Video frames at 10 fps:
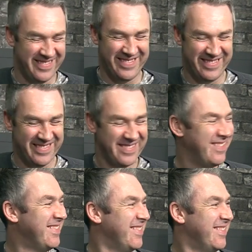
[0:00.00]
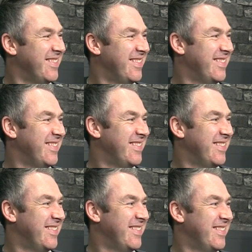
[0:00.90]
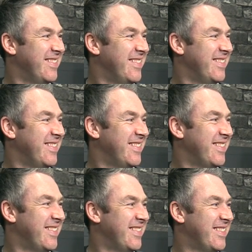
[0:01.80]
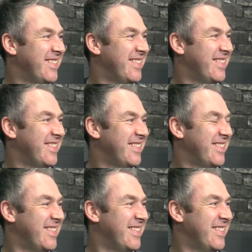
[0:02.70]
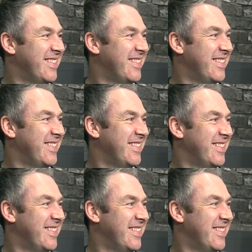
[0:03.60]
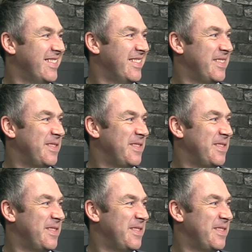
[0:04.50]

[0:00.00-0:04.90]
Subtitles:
This person isn't speaking.